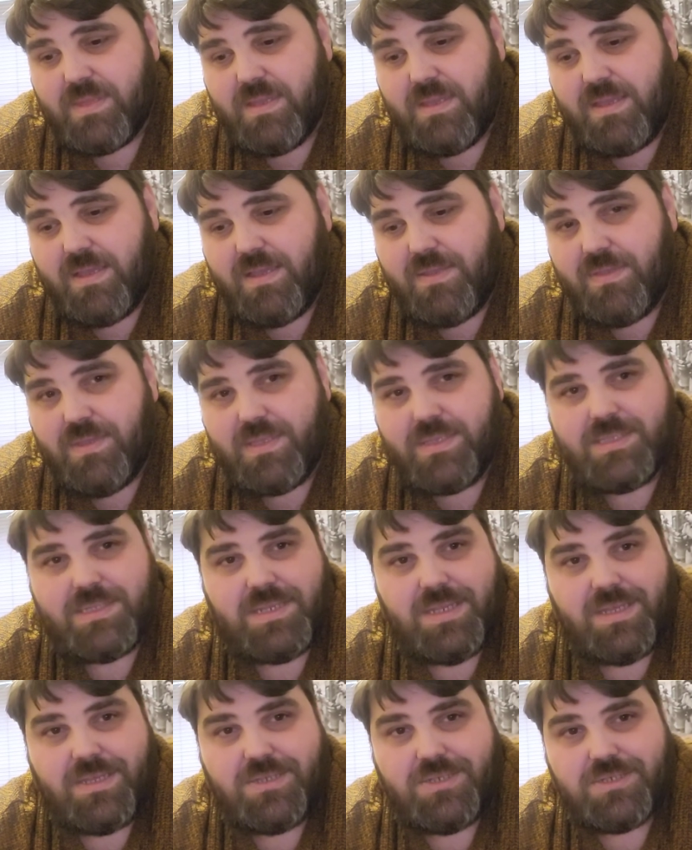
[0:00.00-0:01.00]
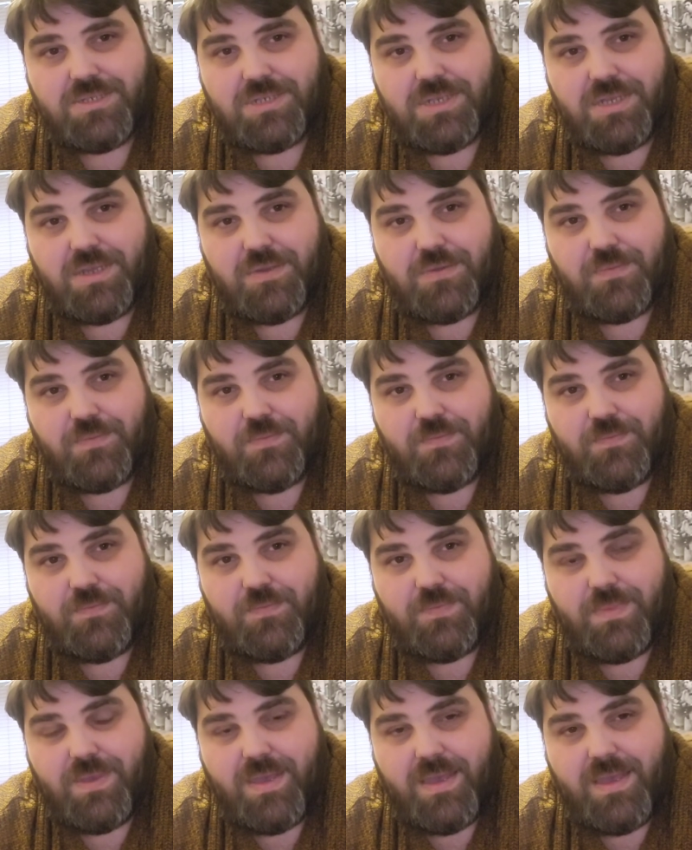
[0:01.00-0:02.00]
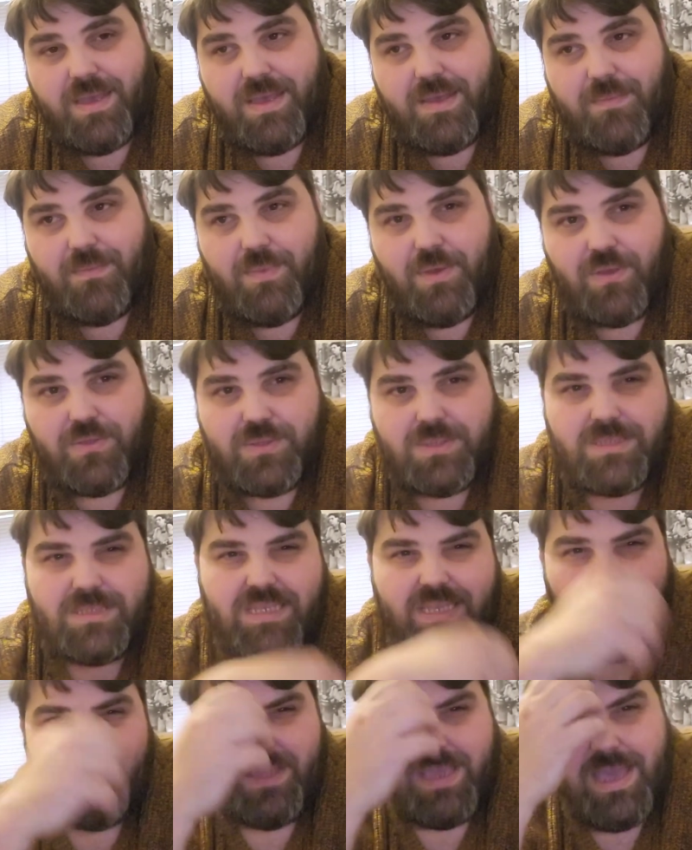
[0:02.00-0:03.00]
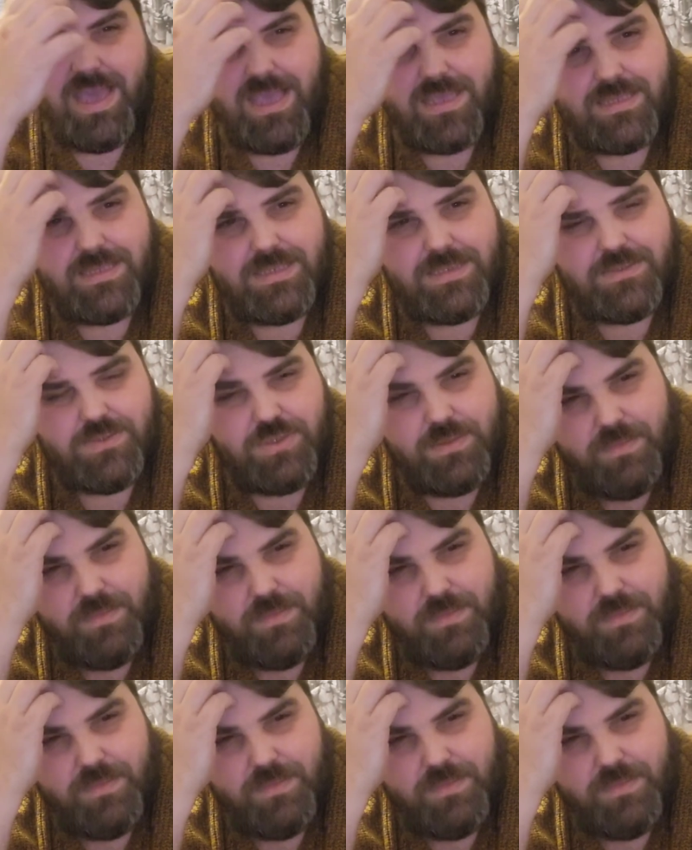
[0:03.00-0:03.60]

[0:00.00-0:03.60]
Tonight Show on CBS, which is